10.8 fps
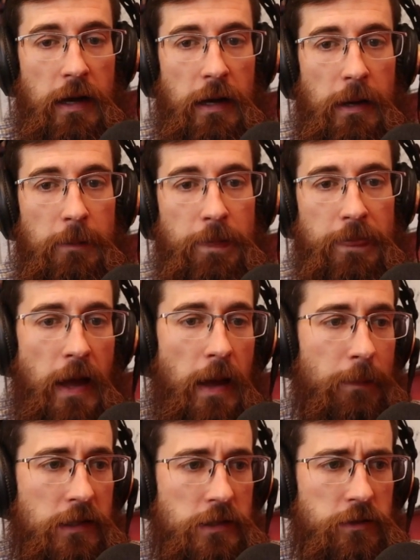not
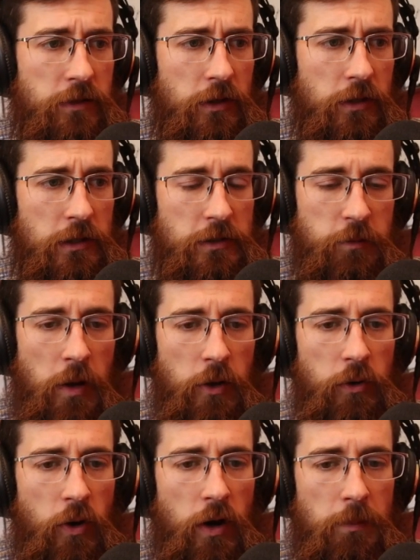because of the goodness of my
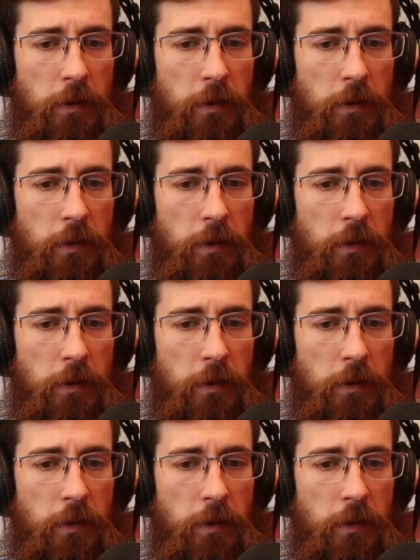own heart,